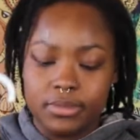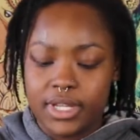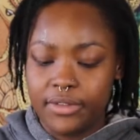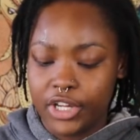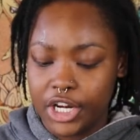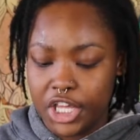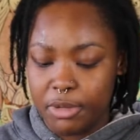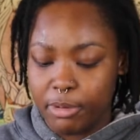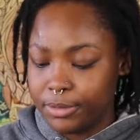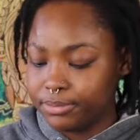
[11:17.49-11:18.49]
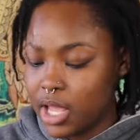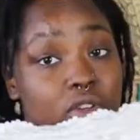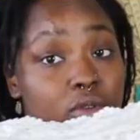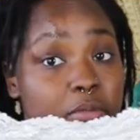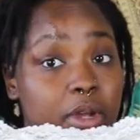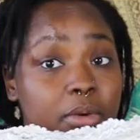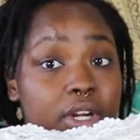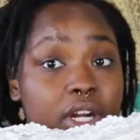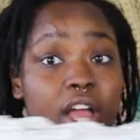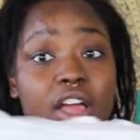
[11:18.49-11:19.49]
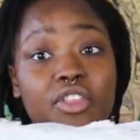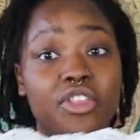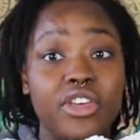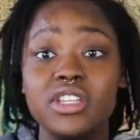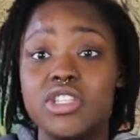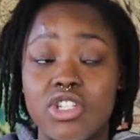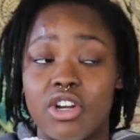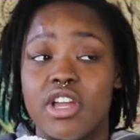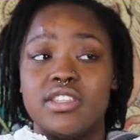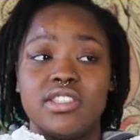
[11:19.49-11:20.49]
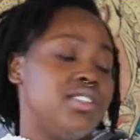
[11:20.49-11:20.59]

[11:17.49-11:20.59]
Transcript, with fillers: I'm definitely going to keep her. You remember this dress.